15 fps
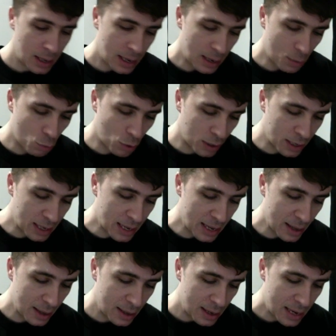And we're going to,
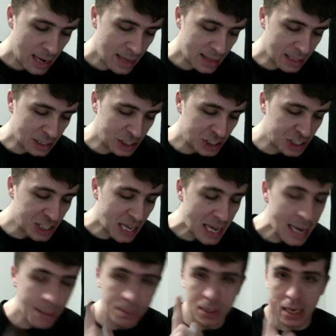at the
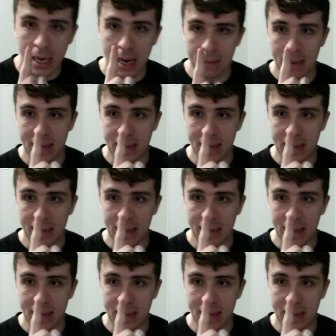same time,